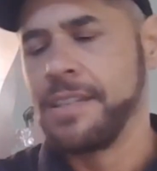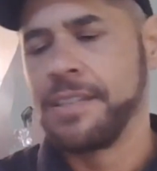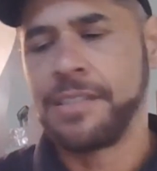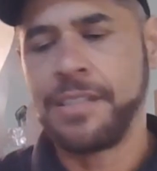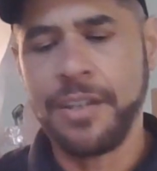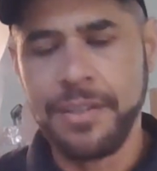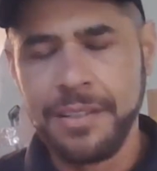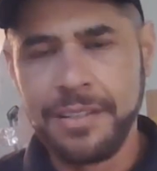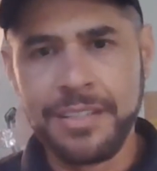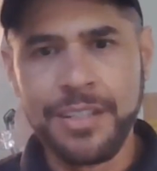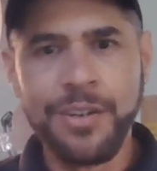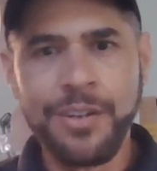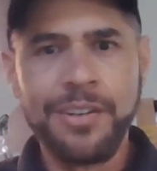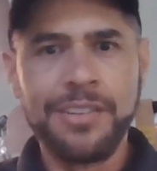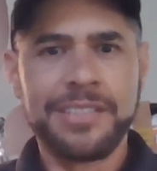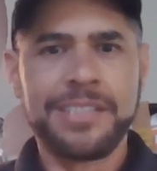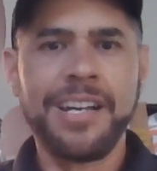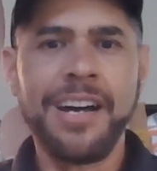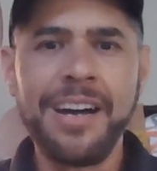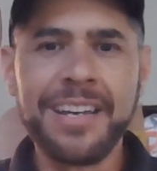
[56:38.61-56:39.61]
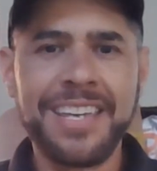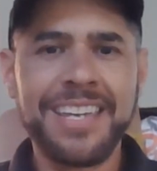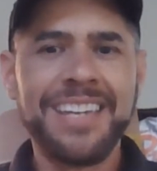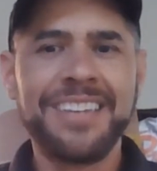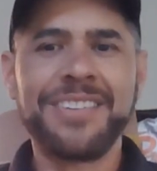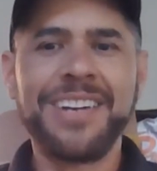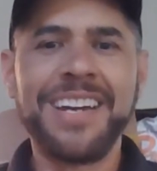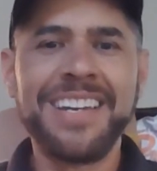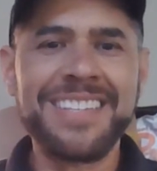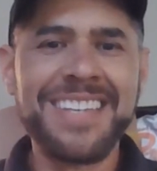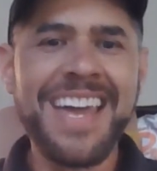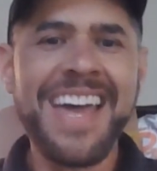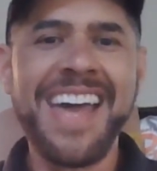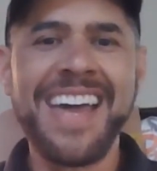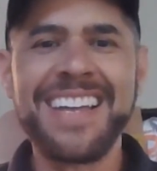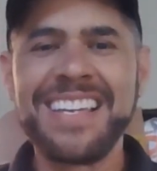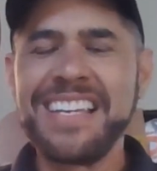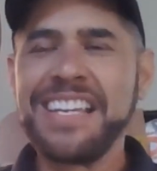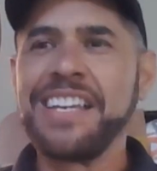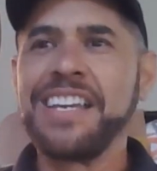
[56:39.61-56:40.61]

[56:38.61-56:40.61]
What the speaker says: So they're all talking, right? Yeah.